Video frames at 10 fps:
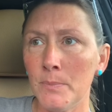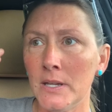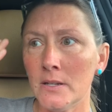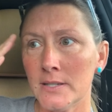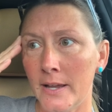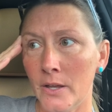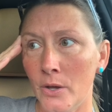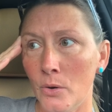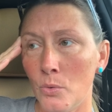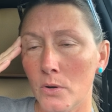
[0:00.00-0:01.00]
because I
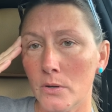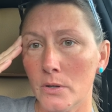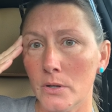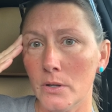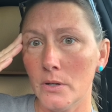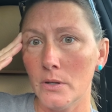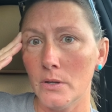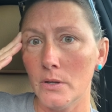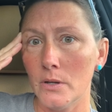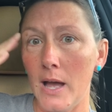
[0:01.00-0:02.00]
go,
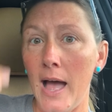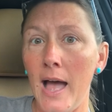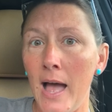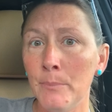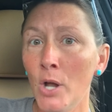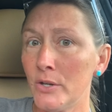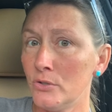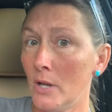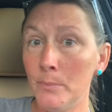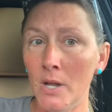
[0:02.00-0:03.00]
I'm not,
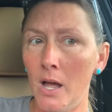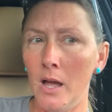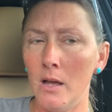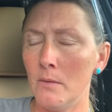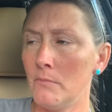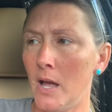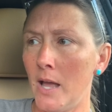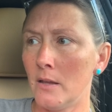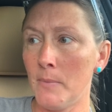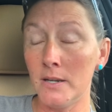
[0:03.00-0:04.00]
I'm not,
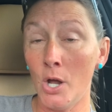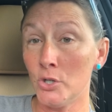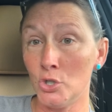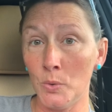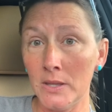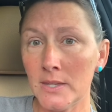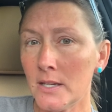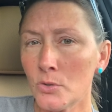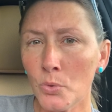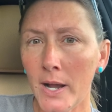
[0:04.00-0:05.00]
am I not doing
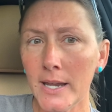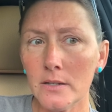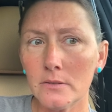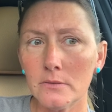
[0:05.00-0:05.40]
things right?